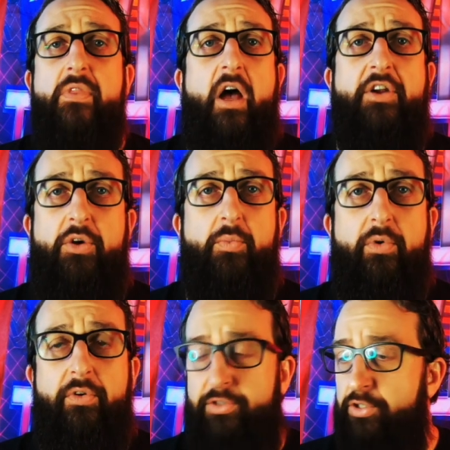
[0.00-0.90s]
I don't
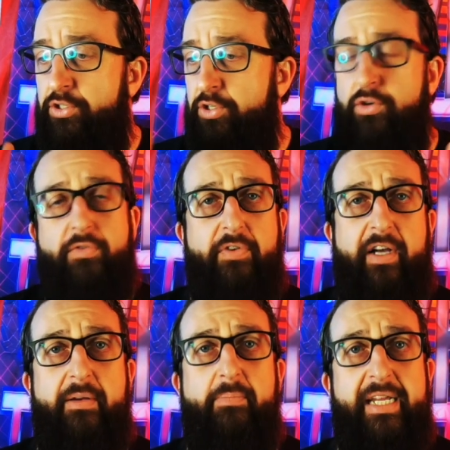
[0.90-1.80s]
want you to
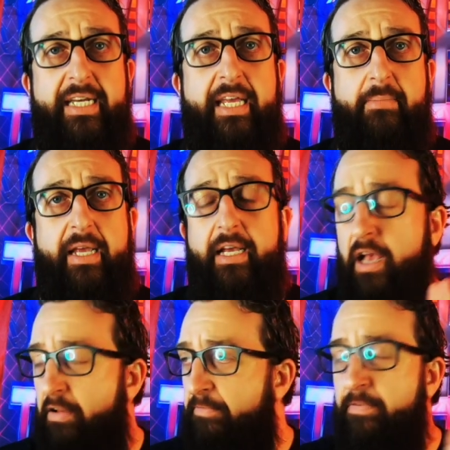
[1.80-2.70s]
fucking be near me.
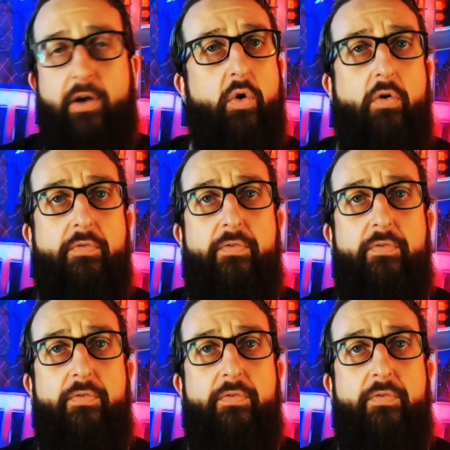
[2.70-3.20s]
Fuck off.